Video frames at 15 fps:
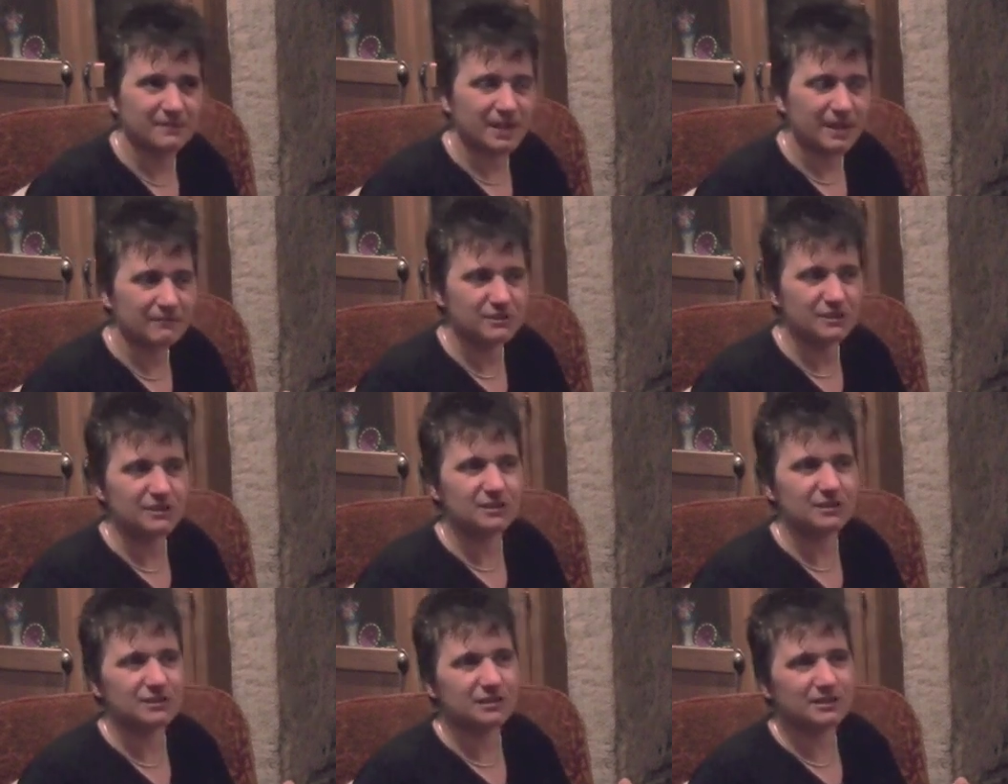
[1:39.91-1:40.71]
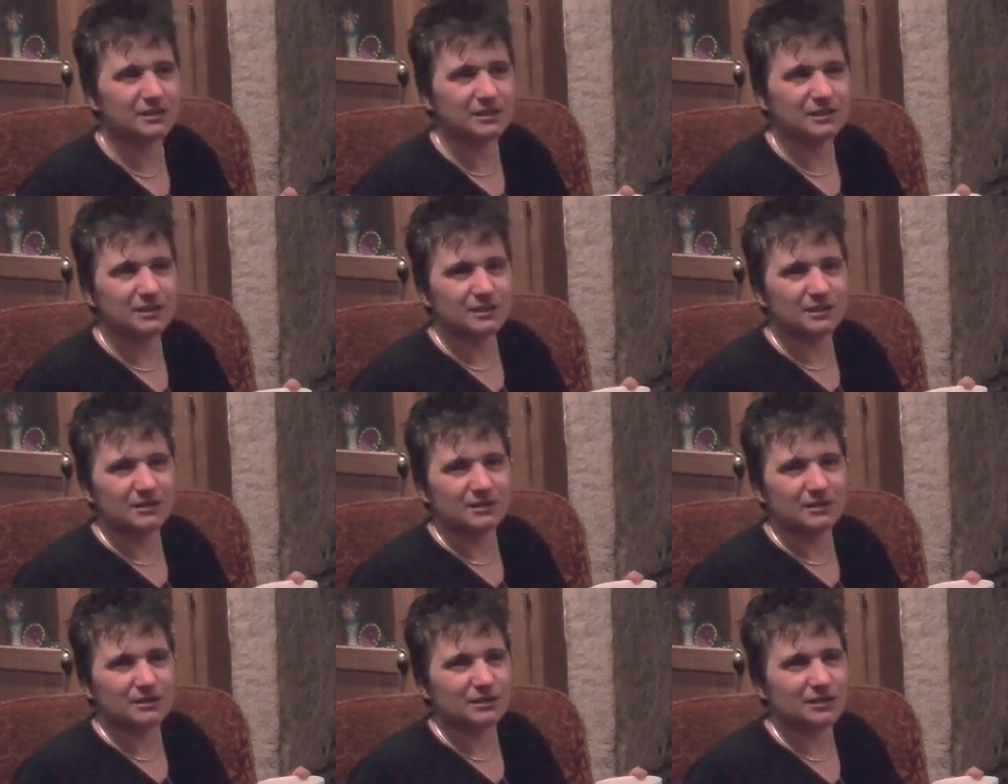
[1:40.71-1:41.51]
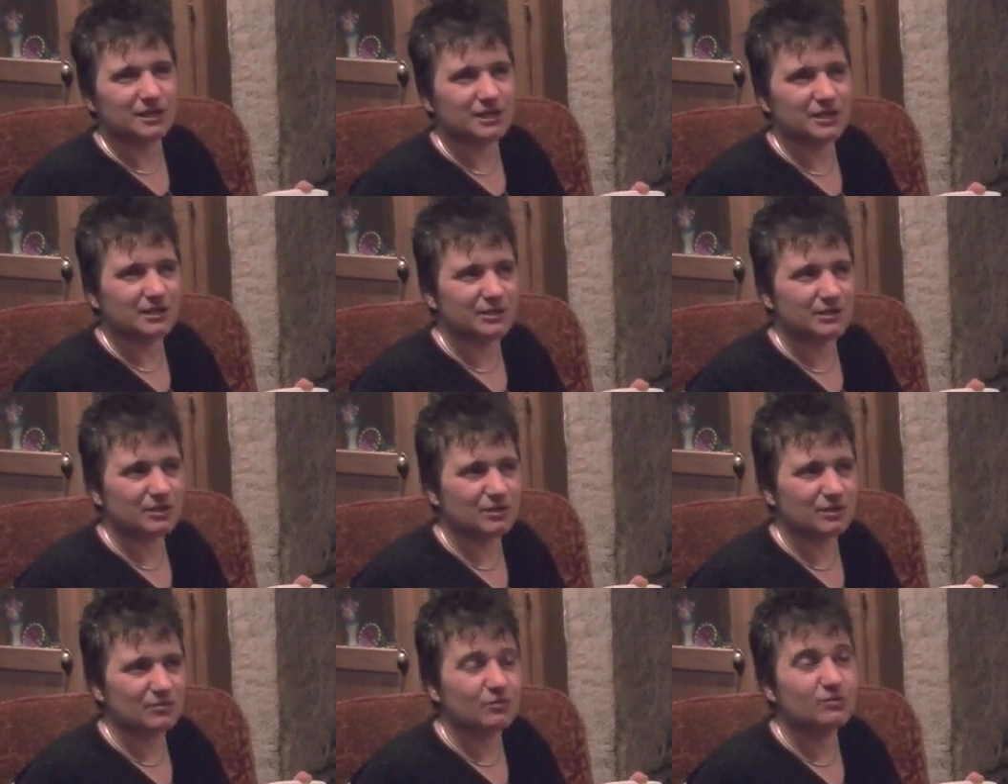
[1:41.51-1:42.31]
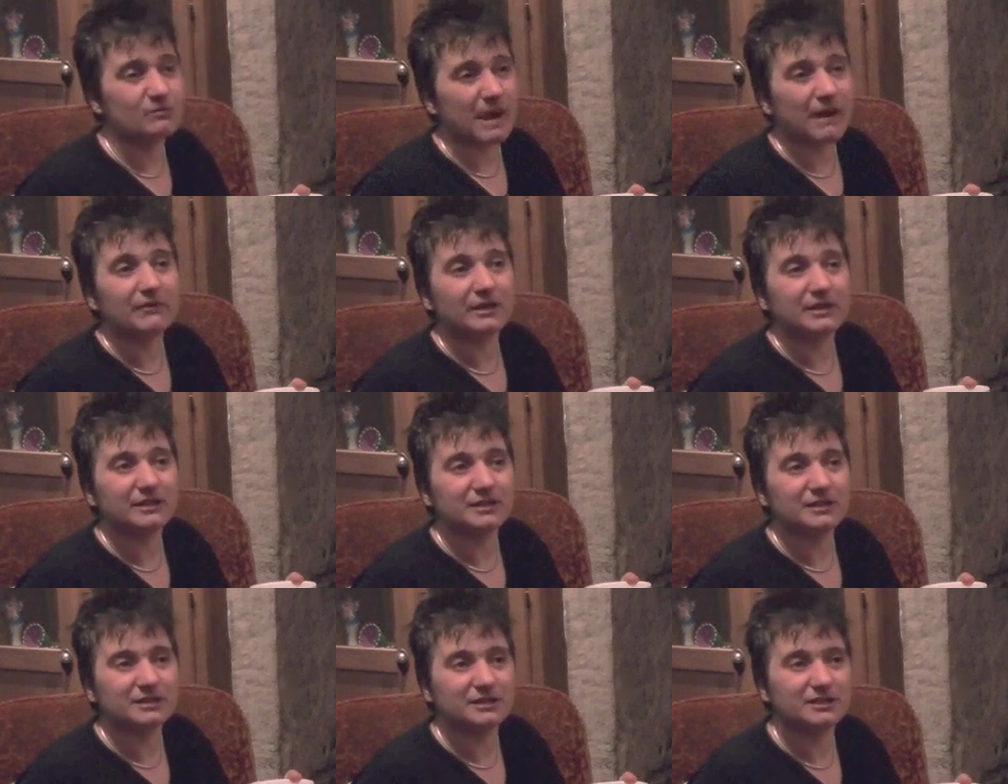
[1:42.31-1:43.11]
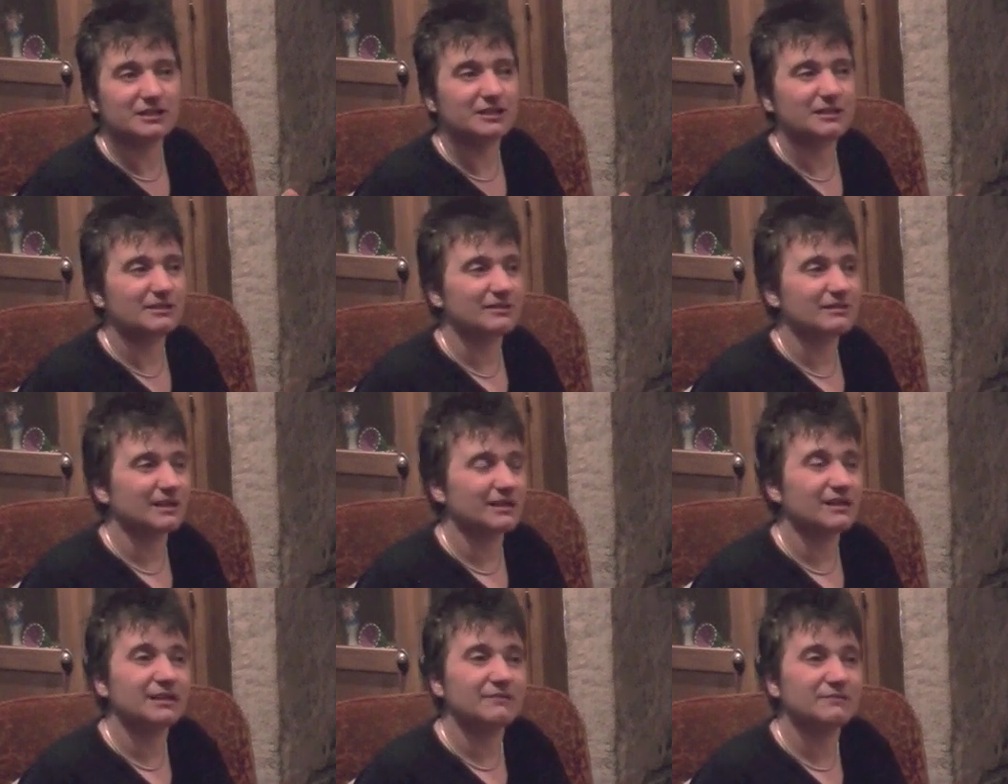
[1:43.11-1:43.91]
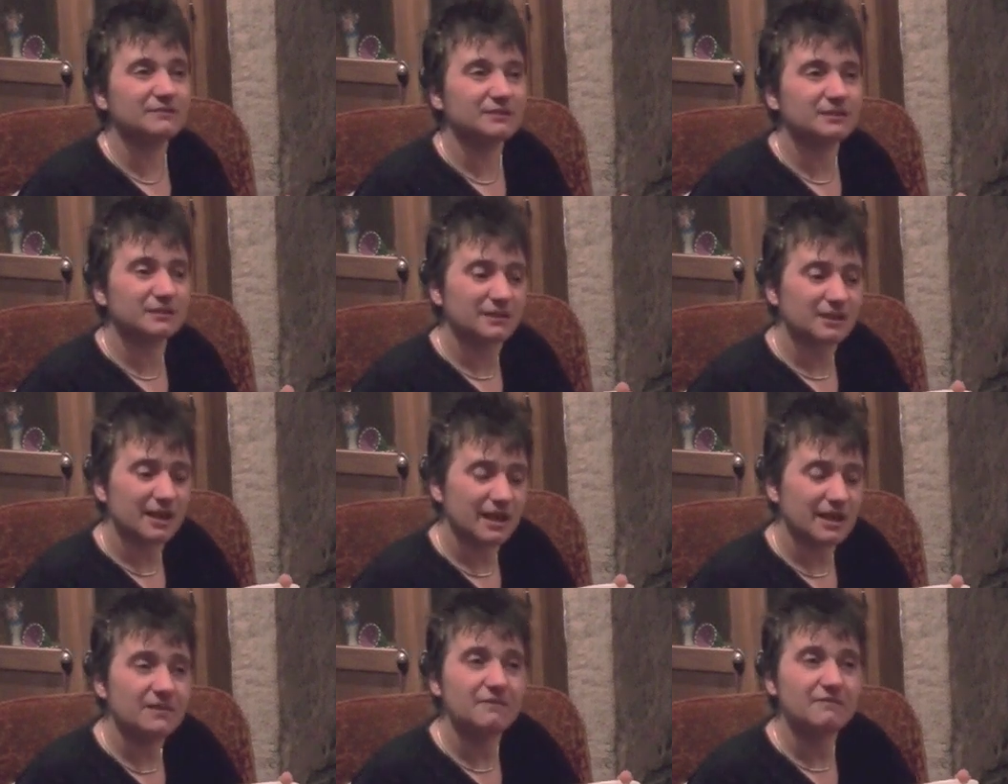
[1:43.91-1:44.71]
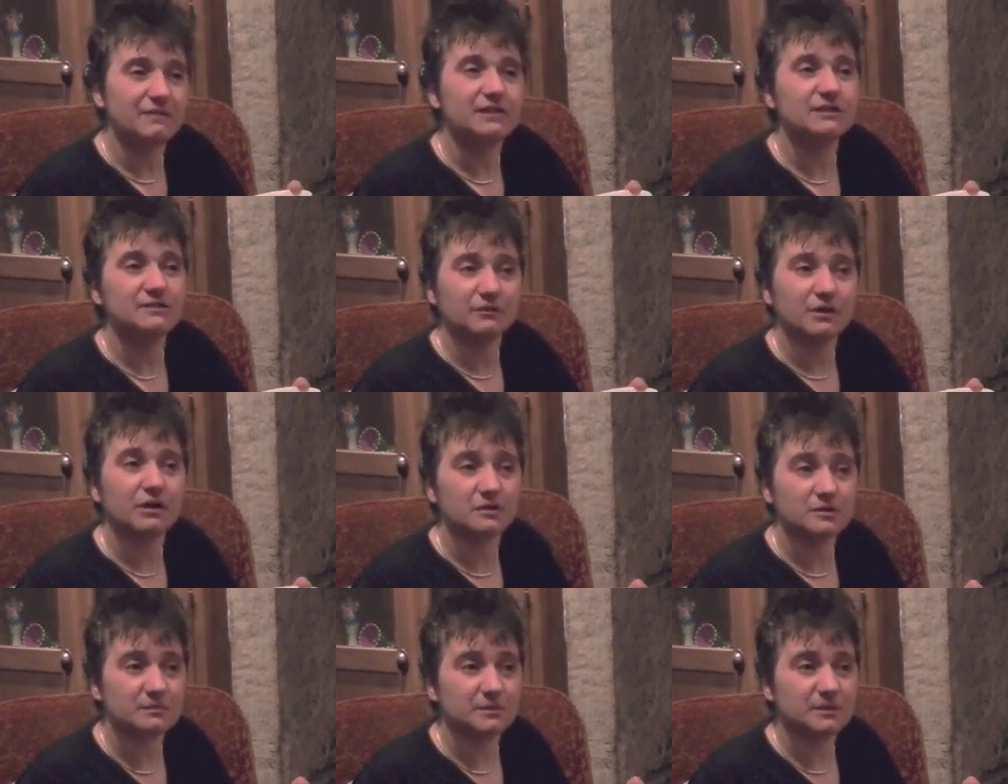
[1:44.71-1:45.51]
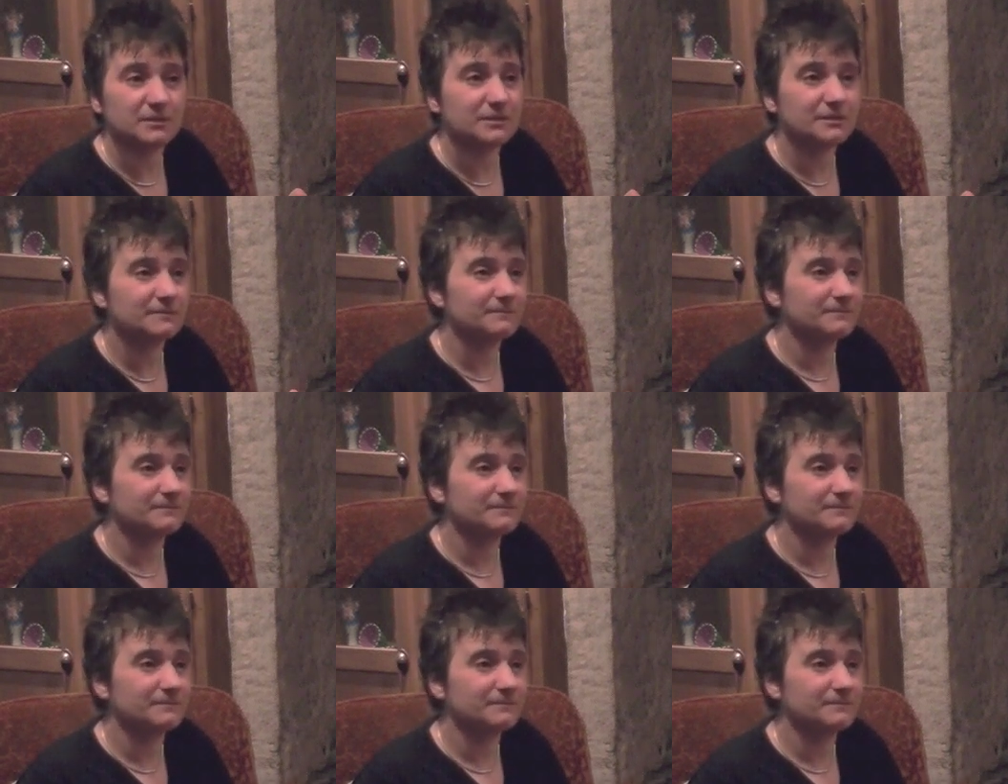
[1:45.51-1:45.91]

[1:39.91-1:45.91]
Ever since she was married, she had lived in the village of her husband,